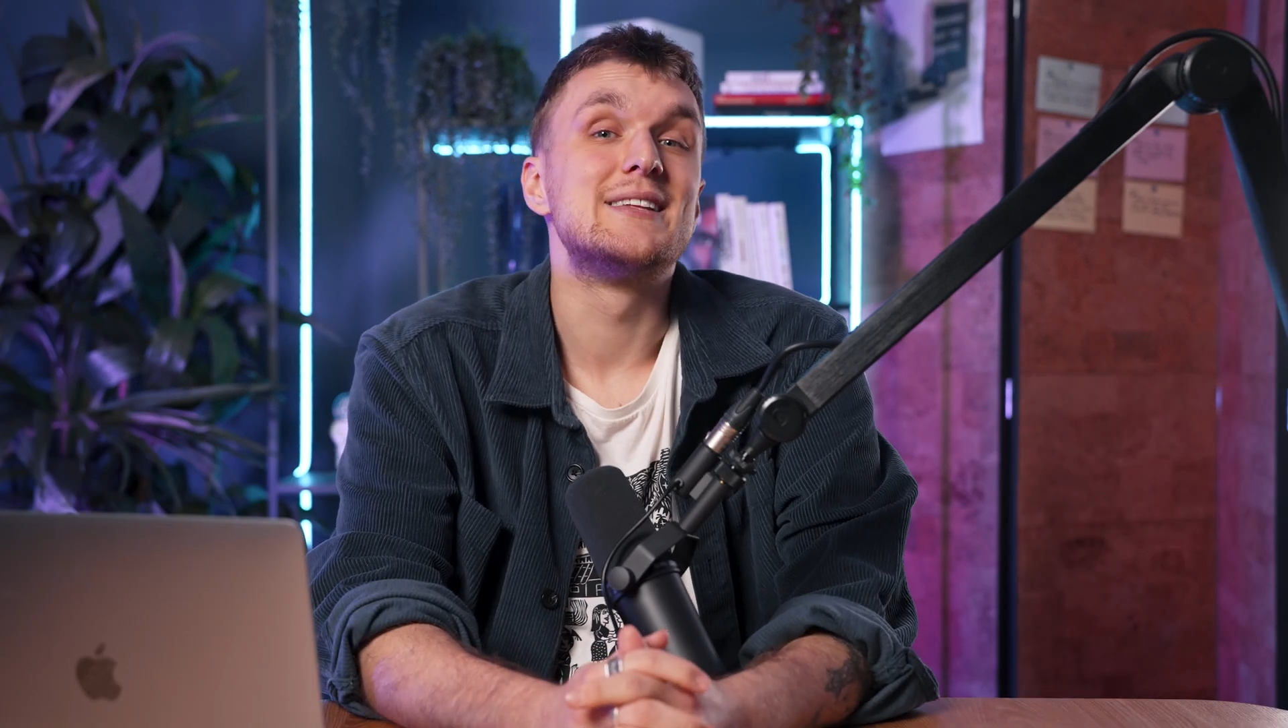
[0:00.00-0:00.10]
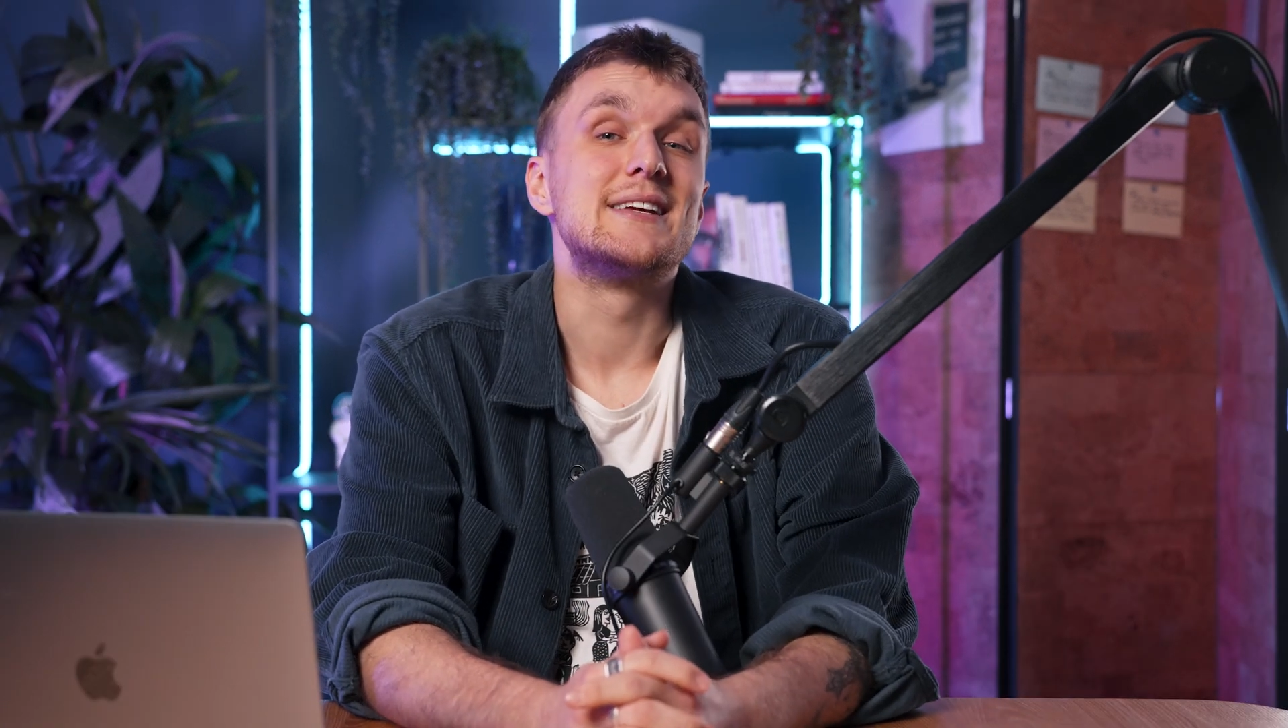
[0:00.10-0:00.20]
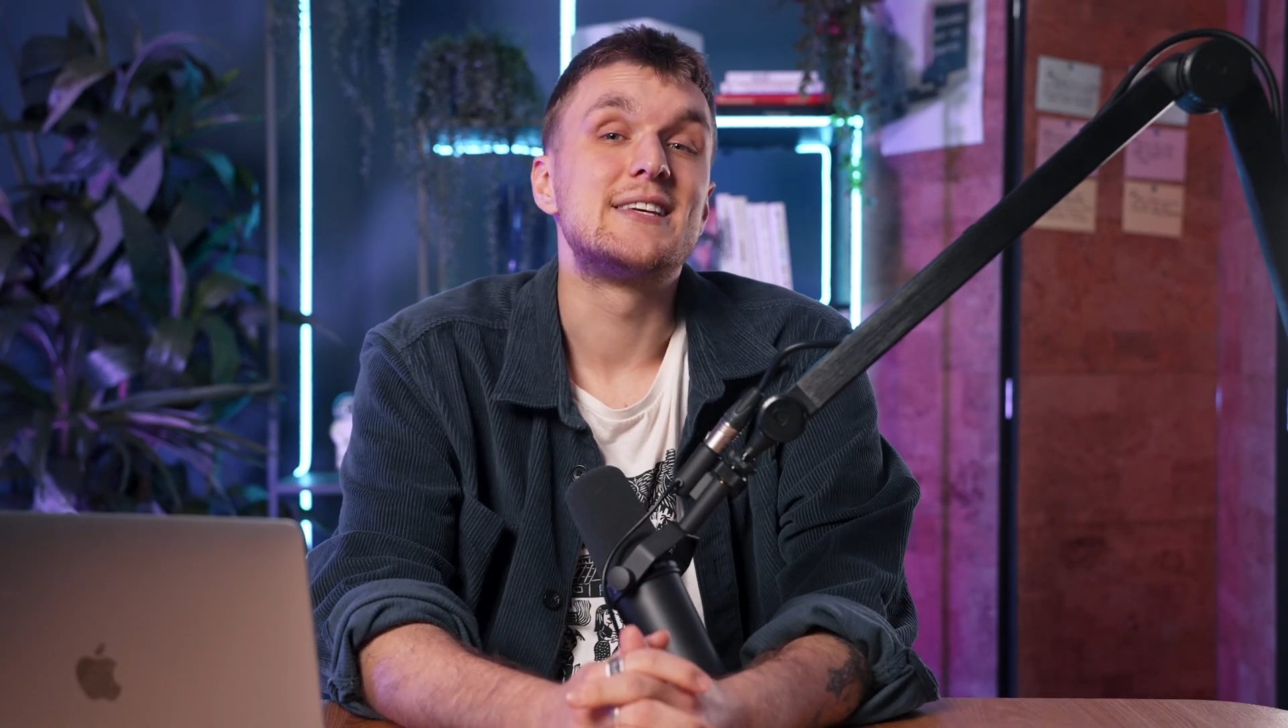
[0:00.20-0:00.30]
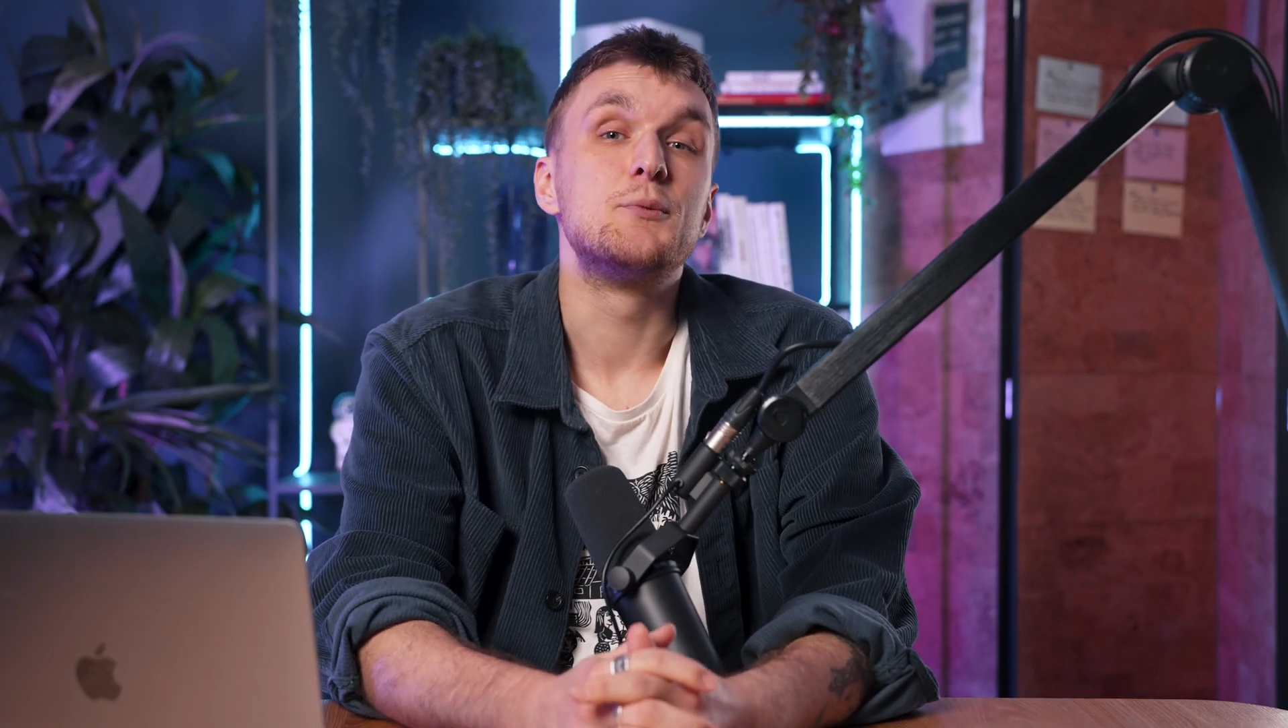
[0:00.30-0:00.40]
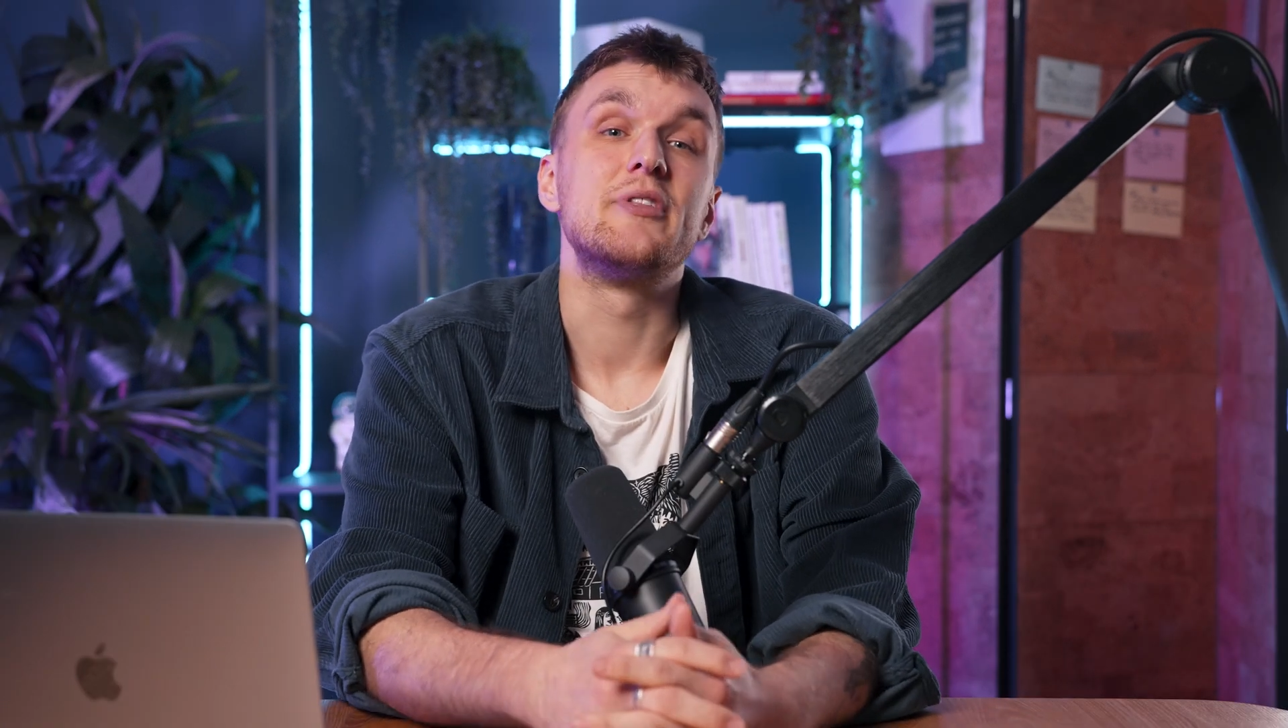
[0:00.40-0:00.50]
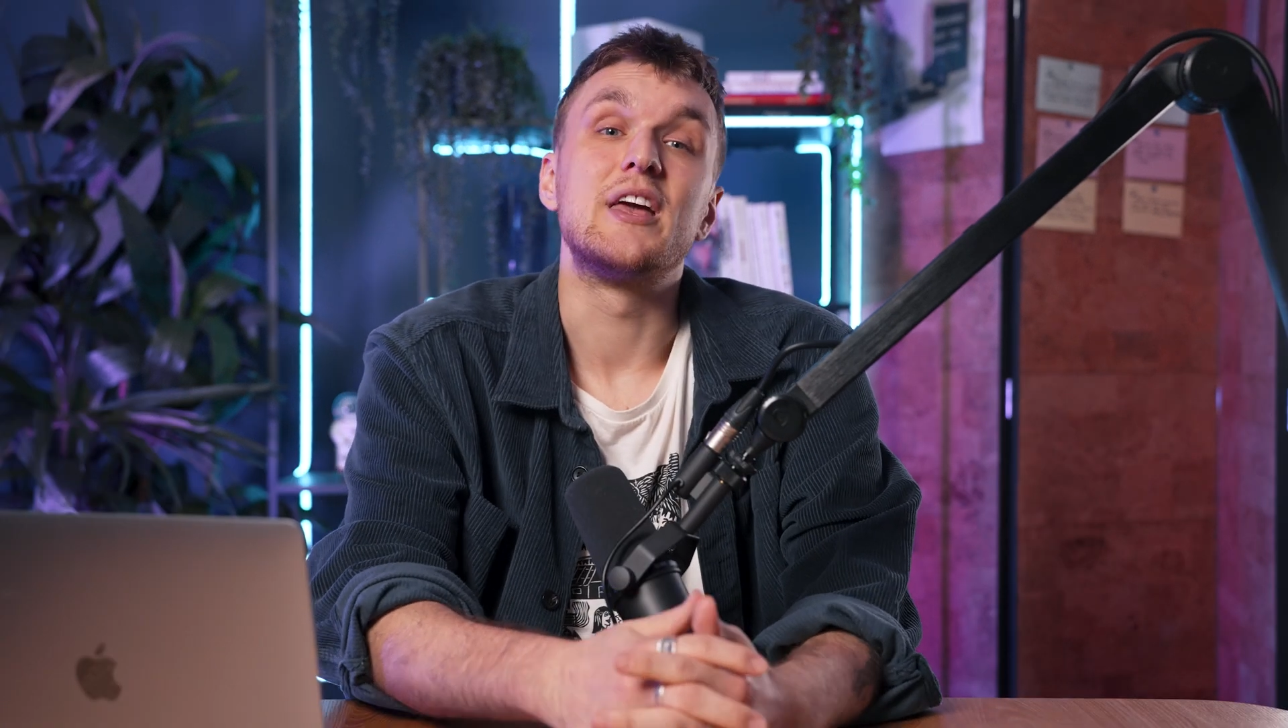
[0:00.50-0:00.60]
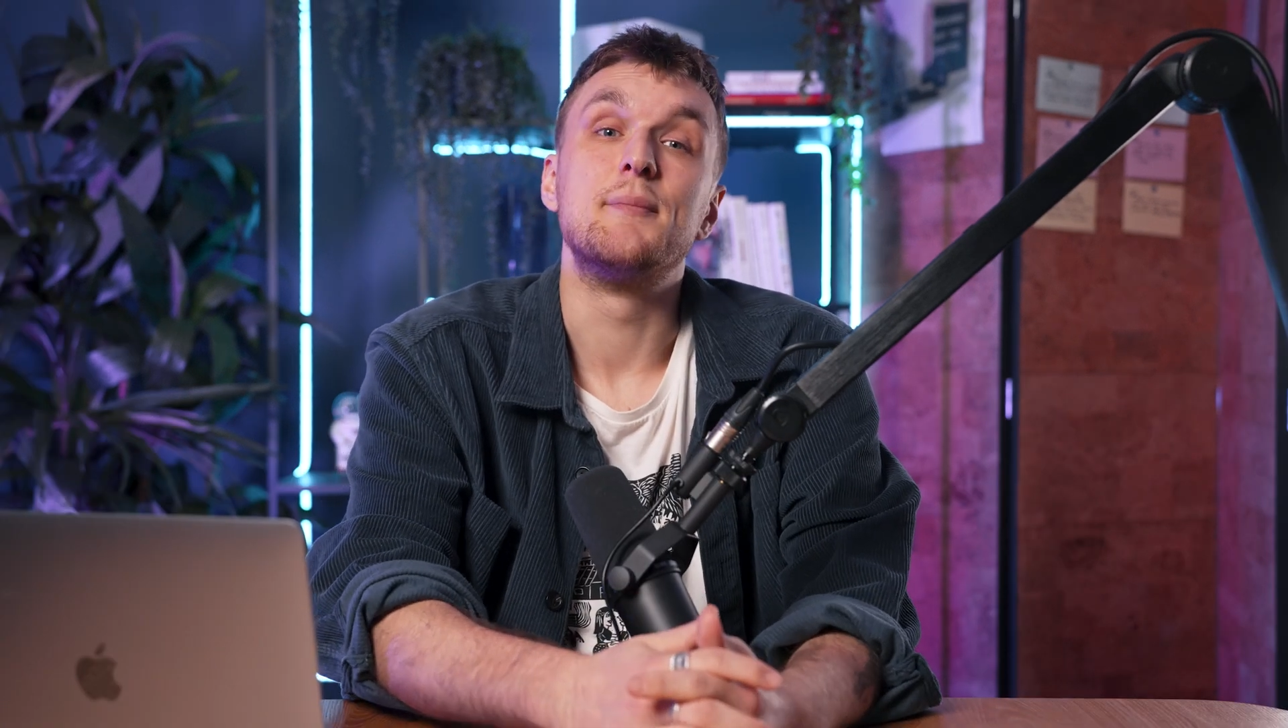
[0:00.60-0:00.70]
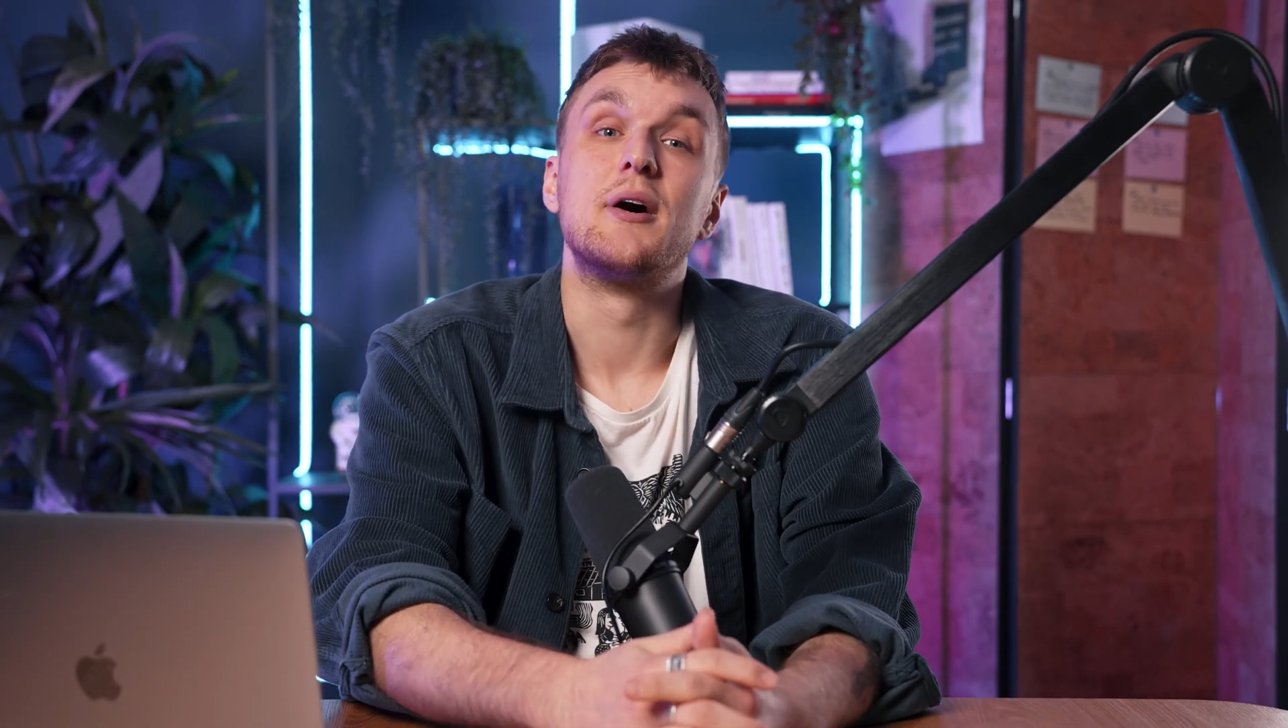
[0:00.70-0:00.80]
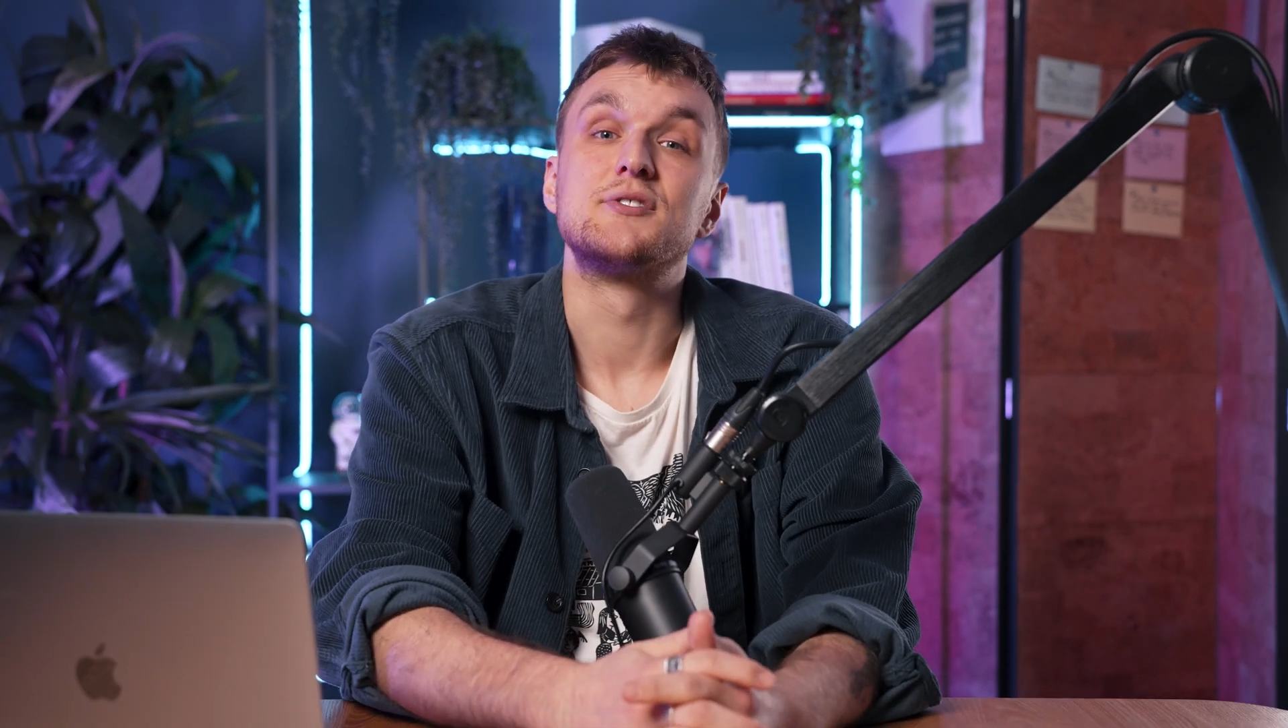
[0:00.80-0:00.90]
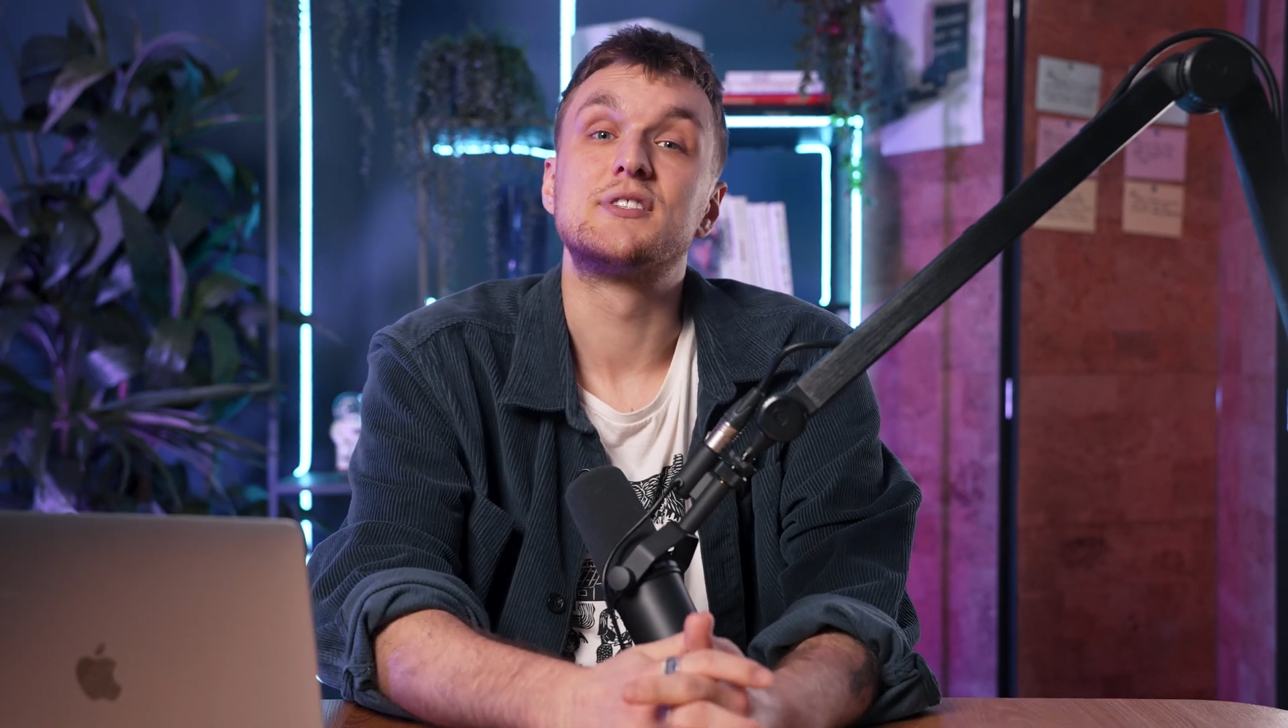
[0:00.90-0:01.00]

LinkedIn with email